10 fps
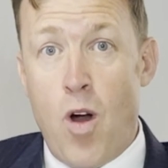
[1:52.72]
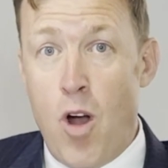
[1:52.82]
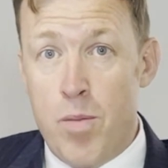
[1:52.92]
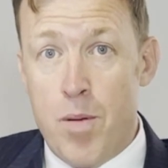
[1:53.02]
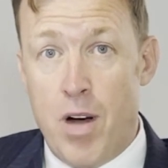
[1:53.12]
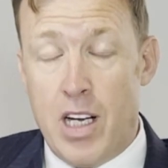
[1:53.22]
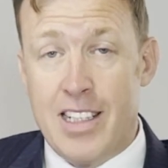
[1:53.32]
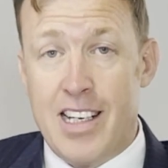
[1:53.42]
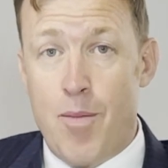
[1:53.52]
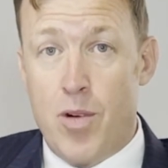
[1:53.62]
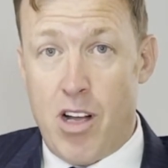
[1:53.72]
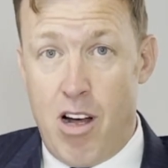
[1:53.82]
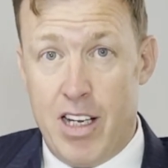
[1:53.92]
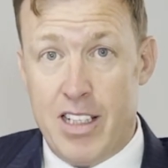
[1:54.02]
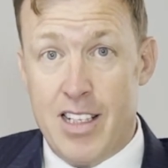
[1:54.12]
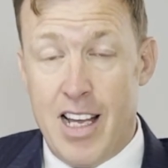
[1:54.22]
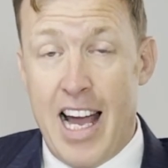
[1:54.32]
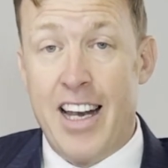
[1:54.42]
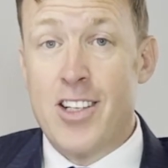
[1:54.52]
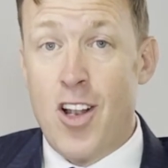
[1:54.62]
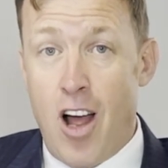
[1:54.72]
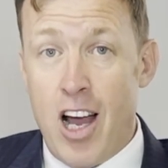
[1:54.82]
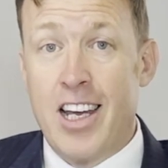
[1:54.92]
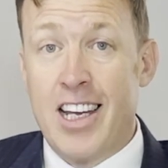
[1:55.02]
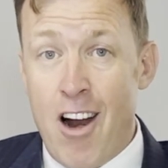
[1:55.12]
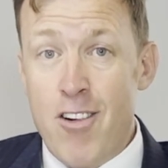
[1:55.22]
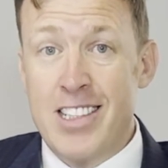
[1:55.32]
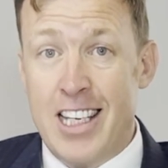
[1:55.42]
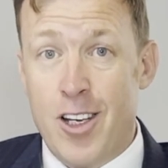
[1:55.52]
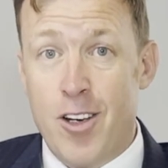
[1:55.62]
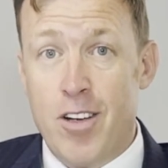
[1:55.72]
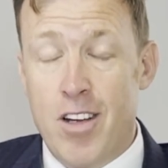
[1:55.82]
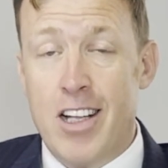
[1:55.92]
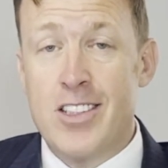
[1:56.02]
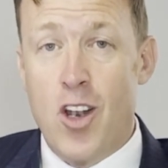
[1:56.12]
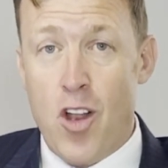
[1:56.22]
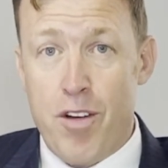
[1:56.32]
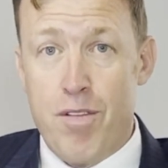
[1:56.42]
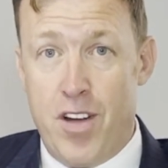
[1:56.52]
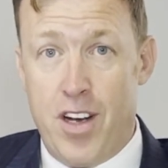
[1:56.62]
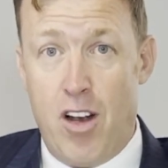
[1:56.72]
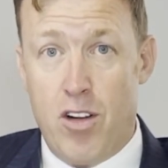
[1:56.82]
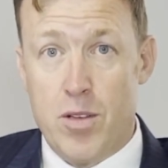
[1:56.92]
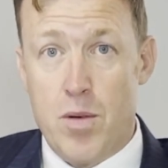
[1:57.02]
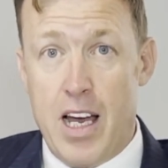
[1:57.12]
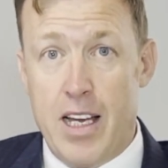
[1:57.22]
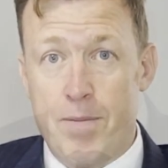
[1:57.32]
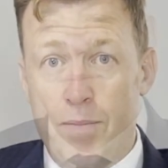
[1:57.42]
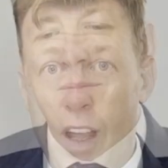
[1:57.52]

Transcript: we're open minded, and we're kind. And it's a, I can guarantee you, it's a lot of fun along the way.